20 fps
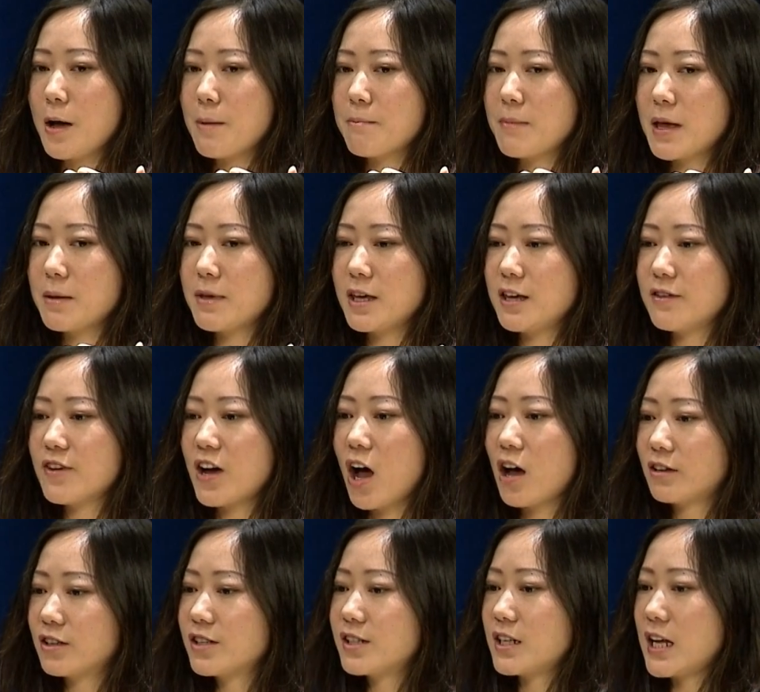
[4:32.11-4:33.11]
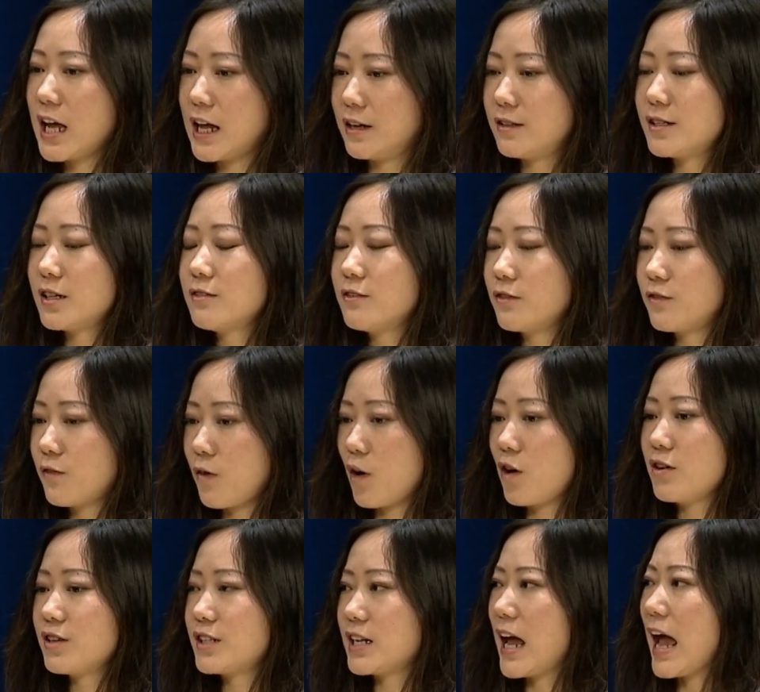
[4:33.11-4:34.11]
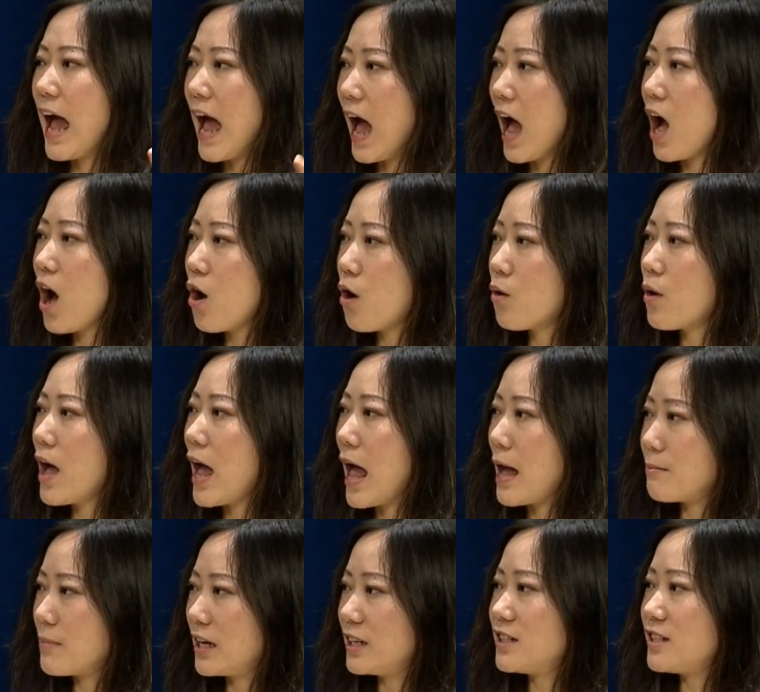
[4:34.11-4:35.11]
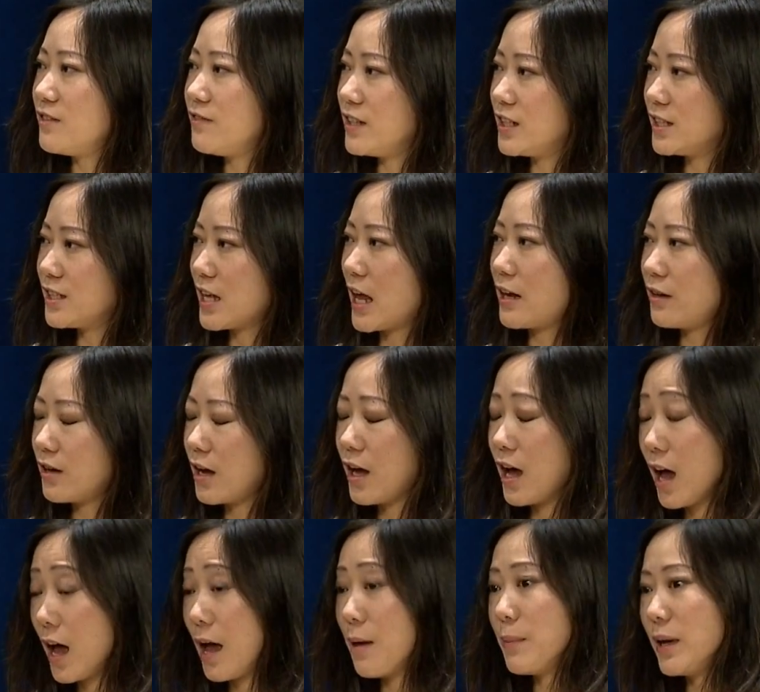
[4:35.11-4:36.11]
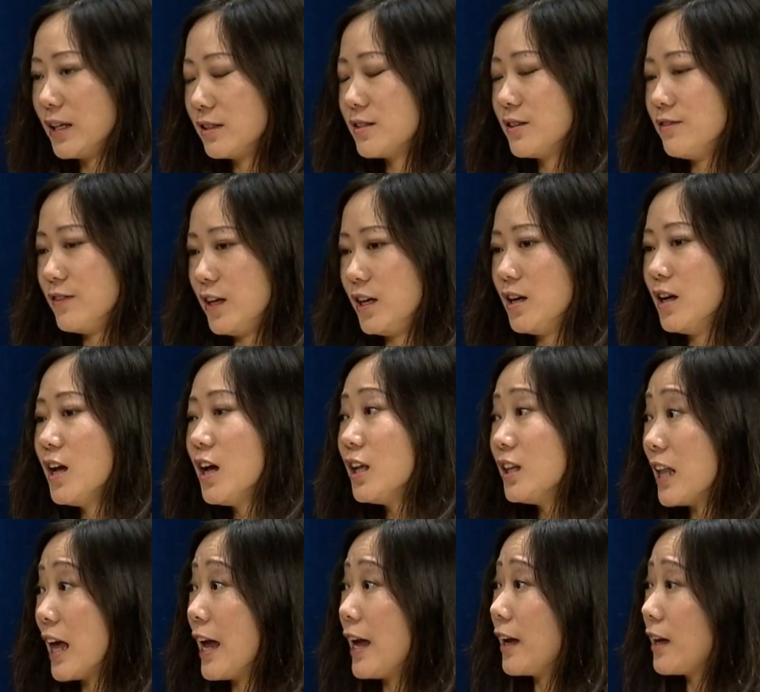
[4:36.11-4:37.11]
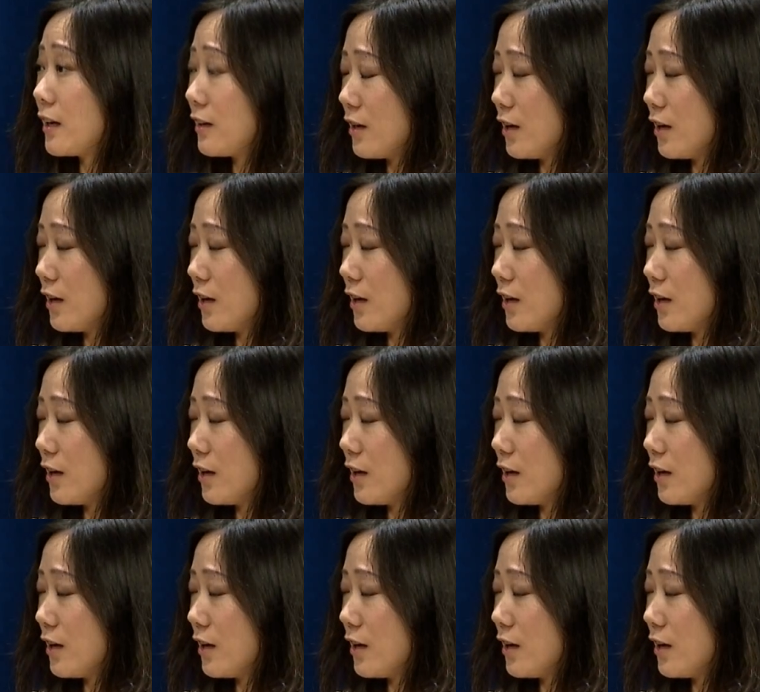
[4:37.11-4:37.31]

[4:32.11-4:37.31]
maybe even understand first how MATV like